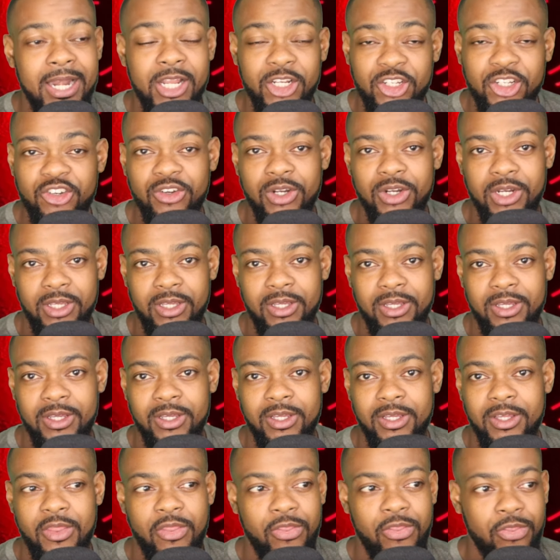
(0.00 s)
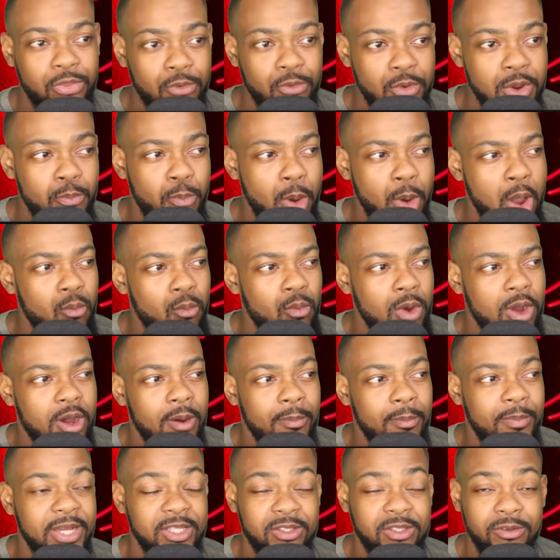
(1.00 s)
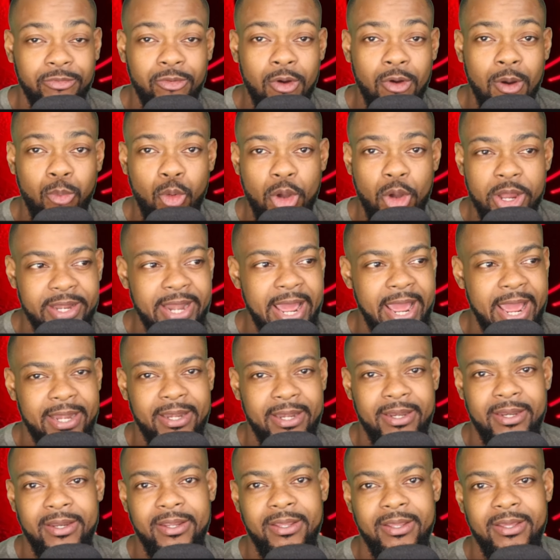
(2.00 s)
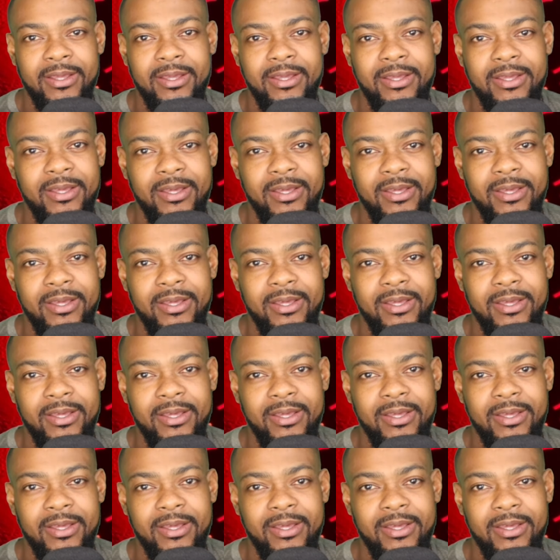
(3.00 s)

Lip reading: Like literally, 3.1 compared to 4.9.